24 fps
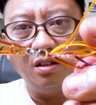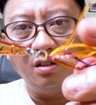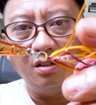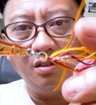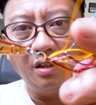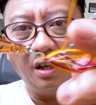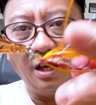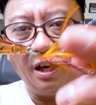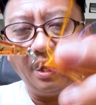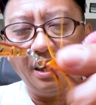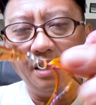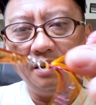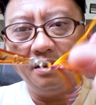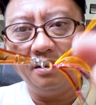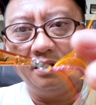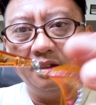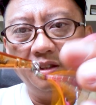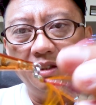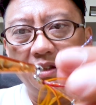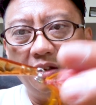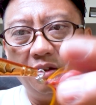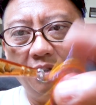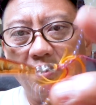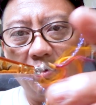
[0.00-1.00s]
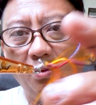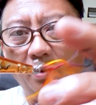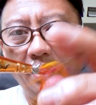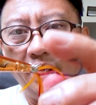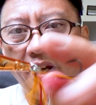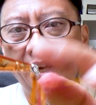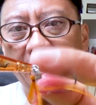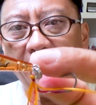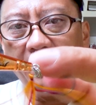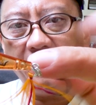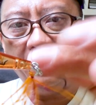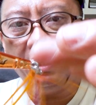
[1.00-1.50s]
okay,
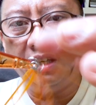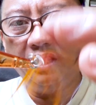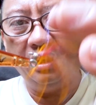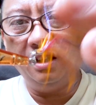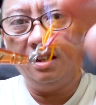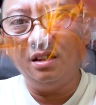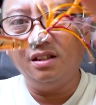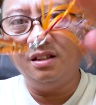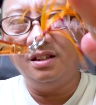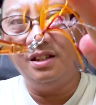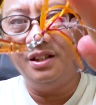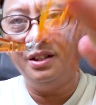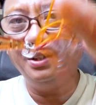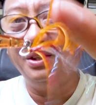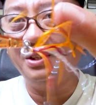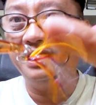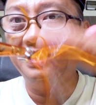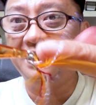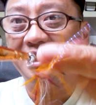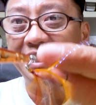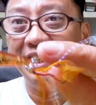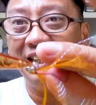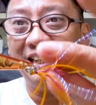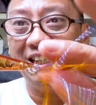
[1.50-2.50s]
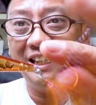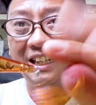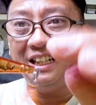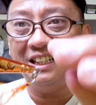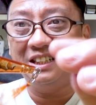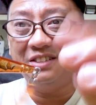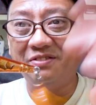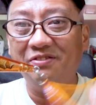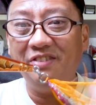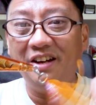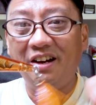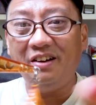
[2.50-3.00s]
when you can see that it's
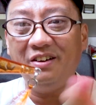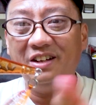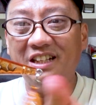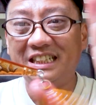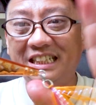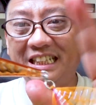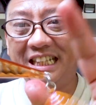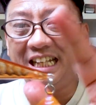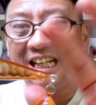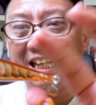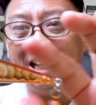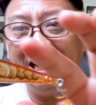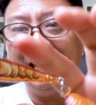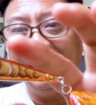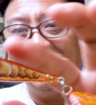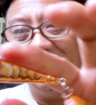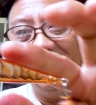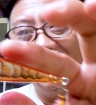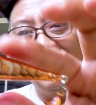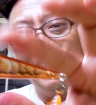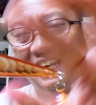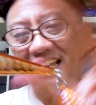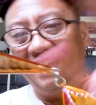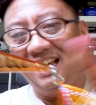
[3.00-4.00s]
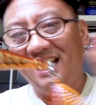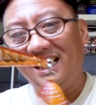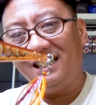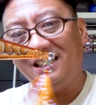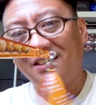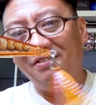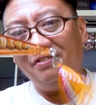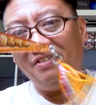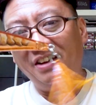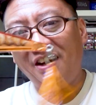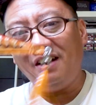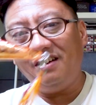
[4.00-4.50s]
very sticky. It's
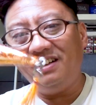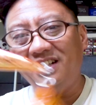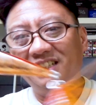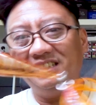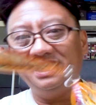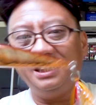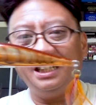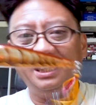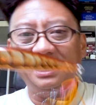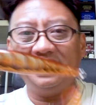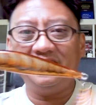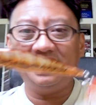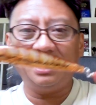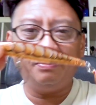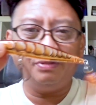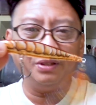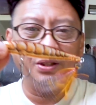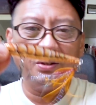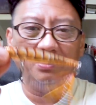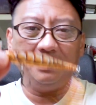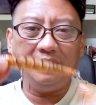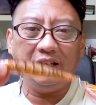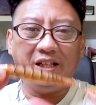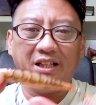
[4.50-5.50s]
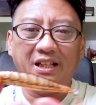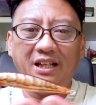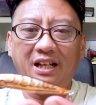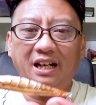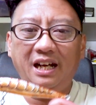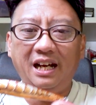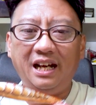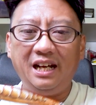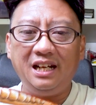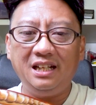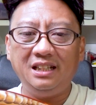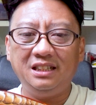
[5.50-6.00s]
very sticky sharp. So it
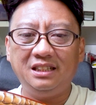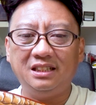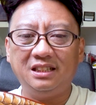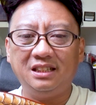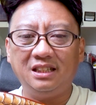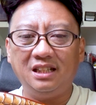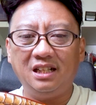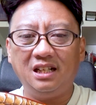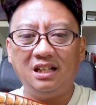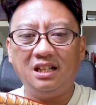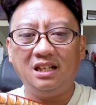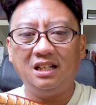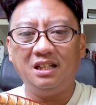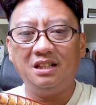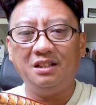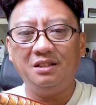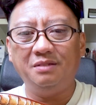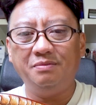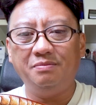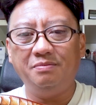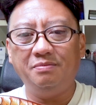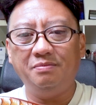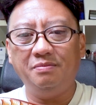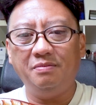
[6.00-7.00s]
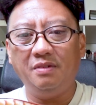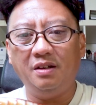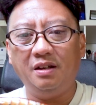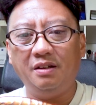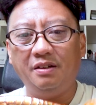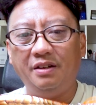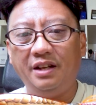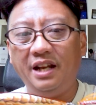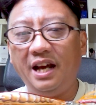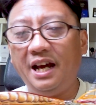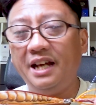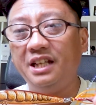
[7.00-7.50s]
has a
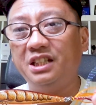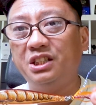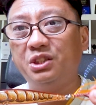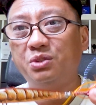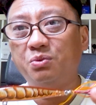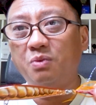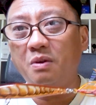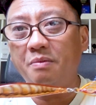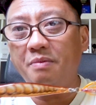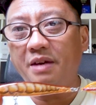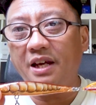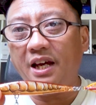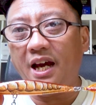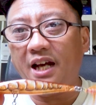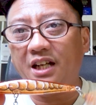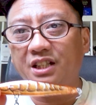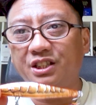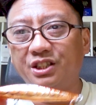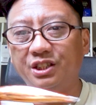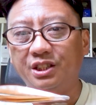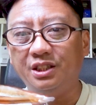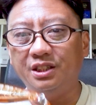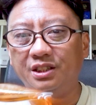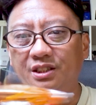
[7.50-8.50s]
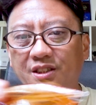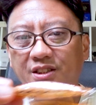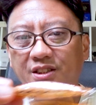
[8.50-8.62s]
nice swimming action.